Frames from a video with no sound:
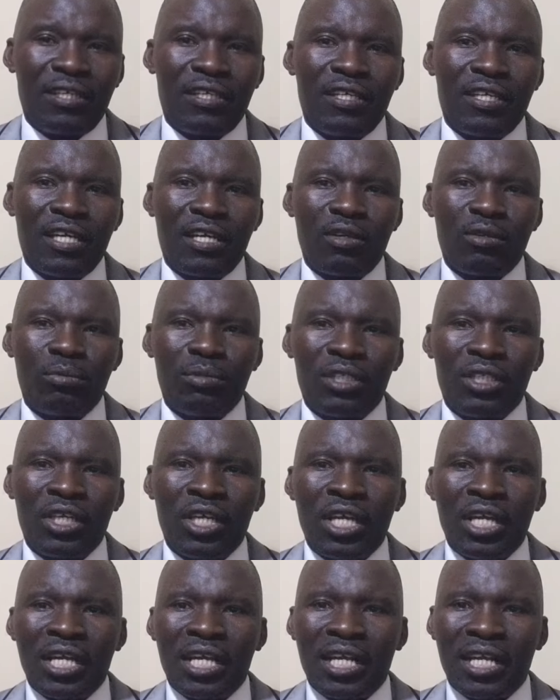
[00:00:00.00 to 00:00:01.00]
in Nairobi
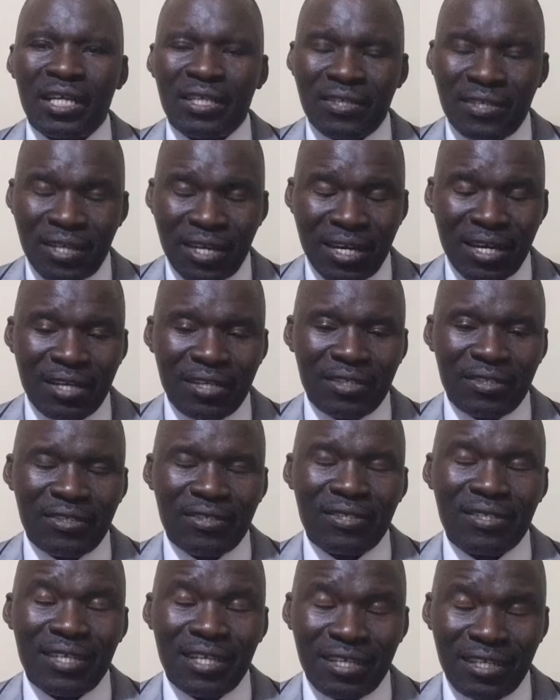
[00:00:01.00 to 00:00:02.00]
Kasarani
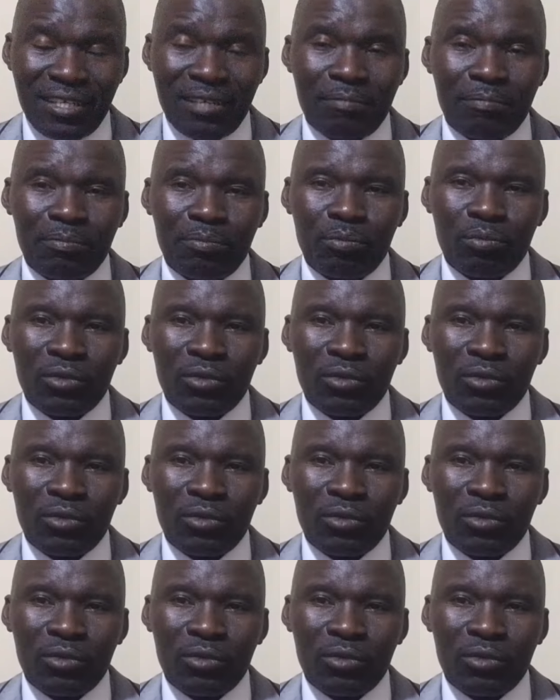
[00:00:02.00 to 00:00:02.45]
Stadium.